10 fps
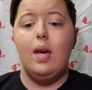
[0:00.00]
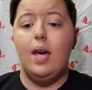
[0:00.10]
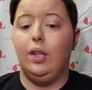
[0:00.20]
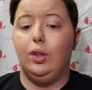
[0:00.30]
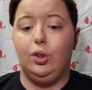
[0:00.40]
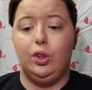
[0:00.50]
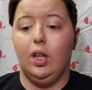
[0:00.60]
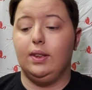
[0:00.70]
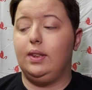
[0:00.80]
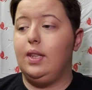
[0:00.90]
It
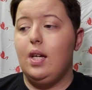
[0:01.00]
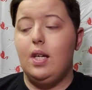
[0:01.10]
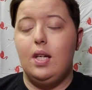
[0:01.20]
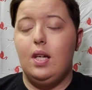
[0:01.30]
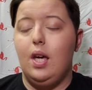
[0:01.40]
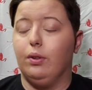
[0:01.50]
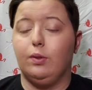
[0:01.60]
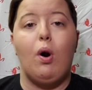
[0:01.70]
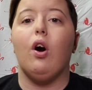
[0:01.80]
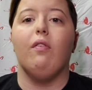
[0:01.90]
was
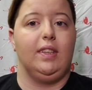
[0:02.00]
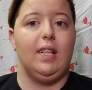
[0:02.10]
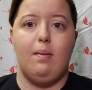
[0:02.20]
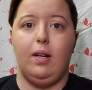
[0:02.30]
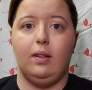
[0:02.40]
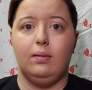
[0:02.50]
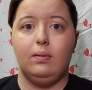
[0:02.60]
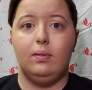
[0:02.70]
perfect timing.